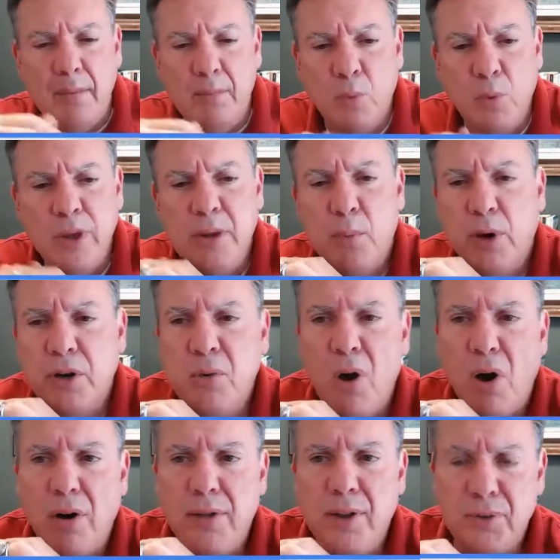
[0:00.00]
William, where you
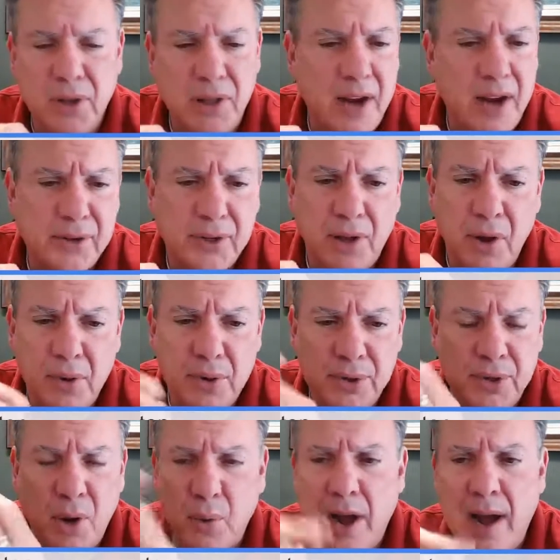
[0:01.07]
are, there's a lot of
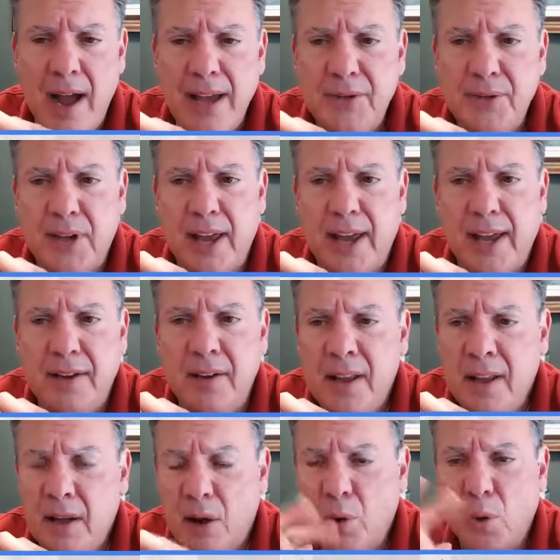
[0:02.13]
snow and ice, and
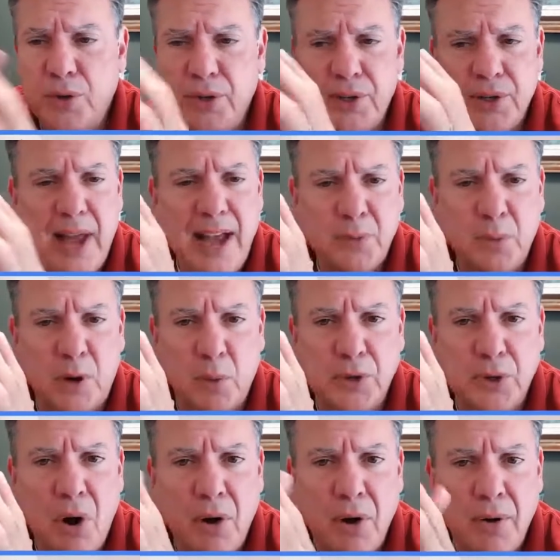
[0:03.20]
of course this last winter was
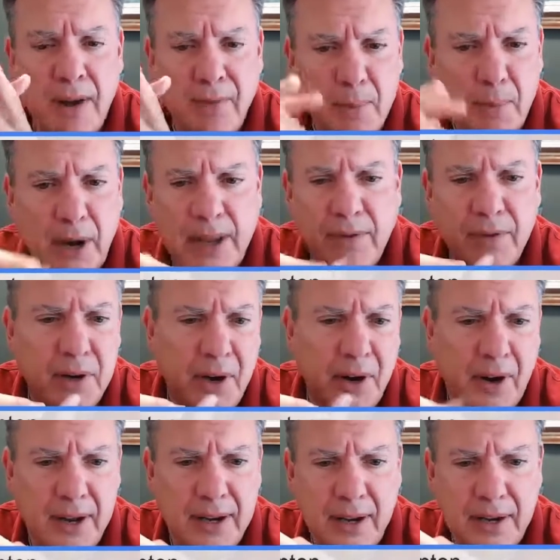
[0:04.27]
hard on everybody. Even
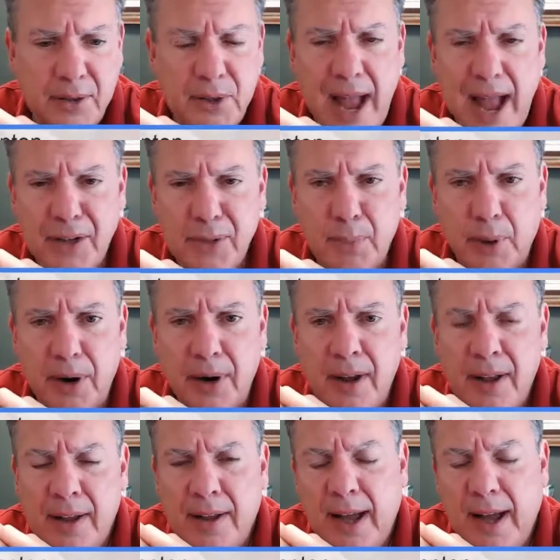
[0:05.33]
here in Jasper,
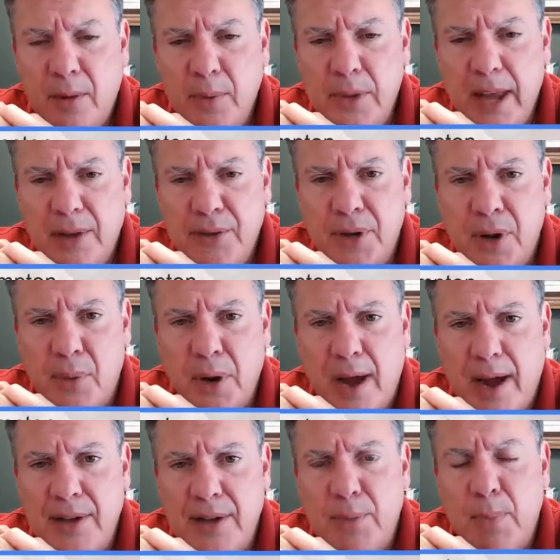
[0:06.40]
we had snow and
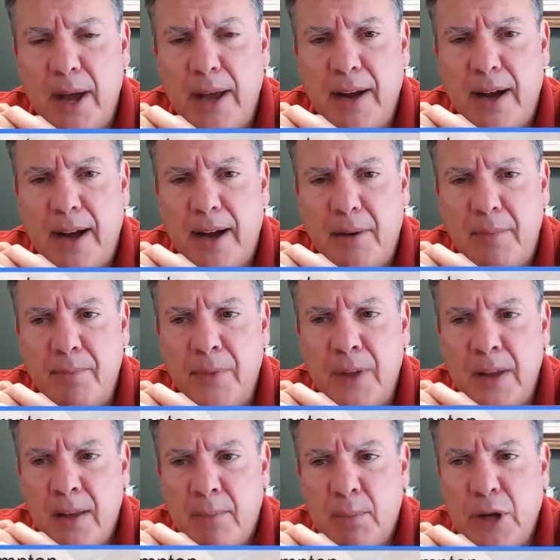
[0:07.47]
ice.
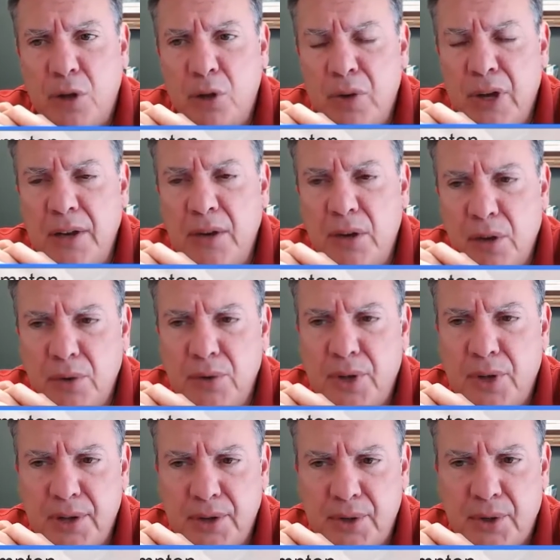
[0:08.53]
But you can use
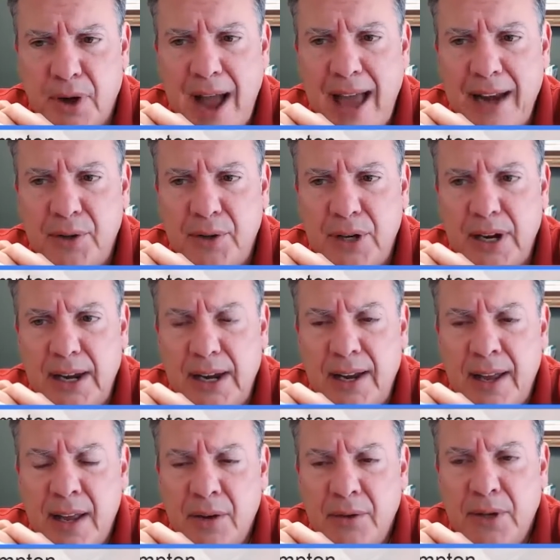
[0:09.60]
this
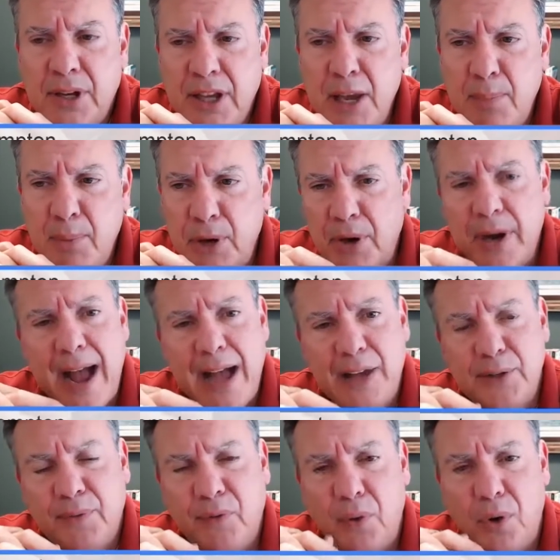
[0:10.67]
strategy to keep your
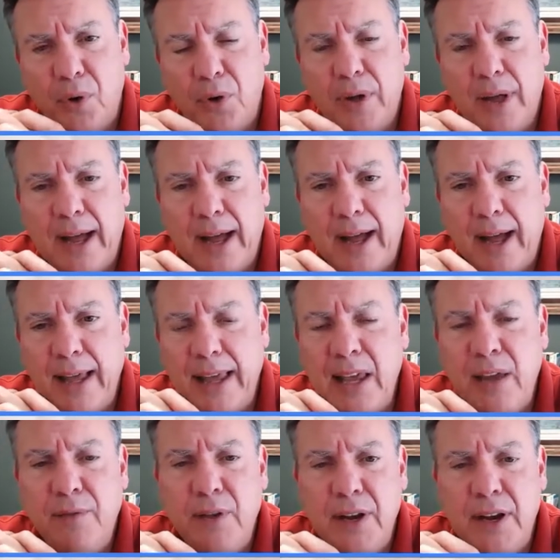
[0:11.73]
guys full,
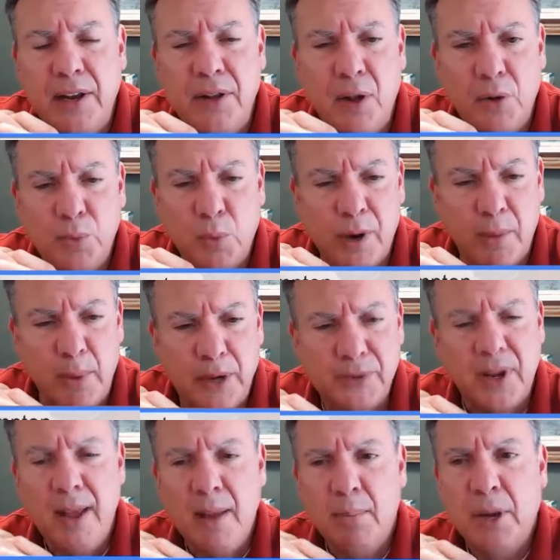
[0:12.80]
even in those winter months.
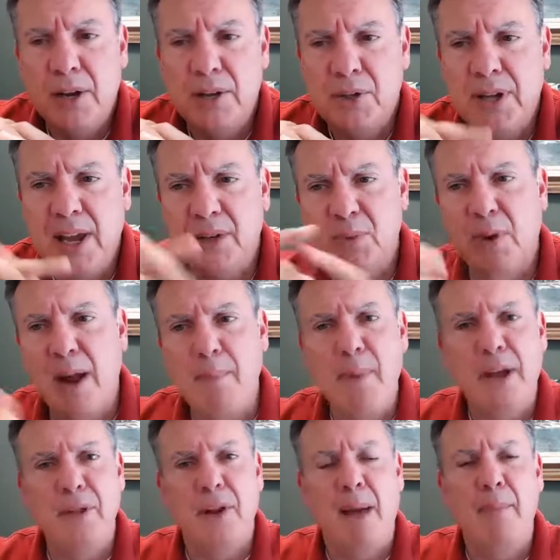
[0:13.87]
Because guess what? I
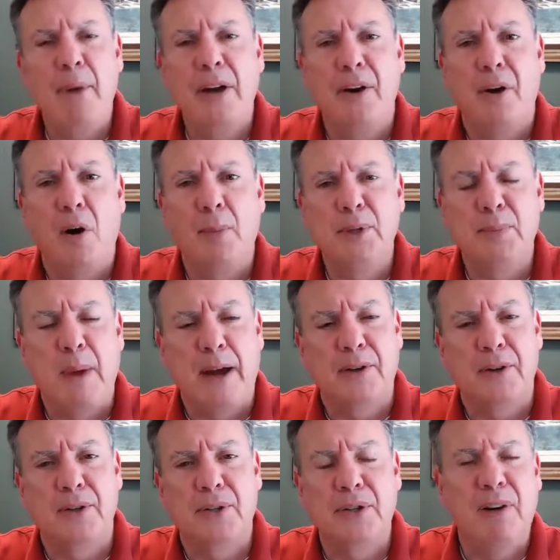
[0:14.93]
bet your home
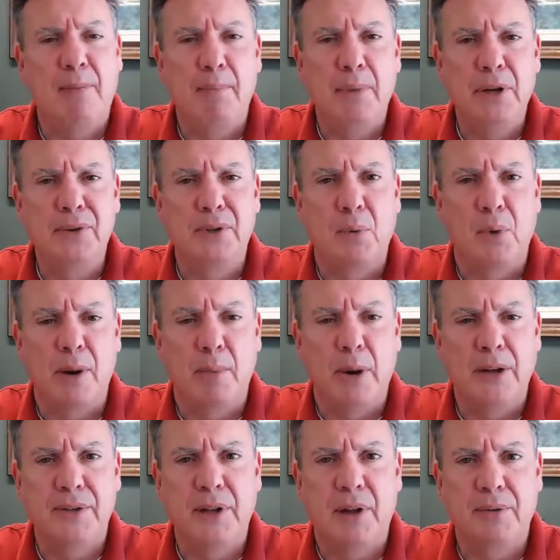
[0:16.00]
inspectors still have bills in the winter
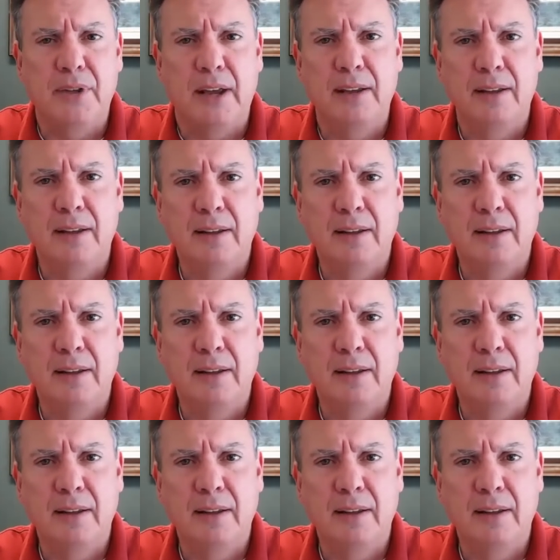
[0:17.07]
months, don't they?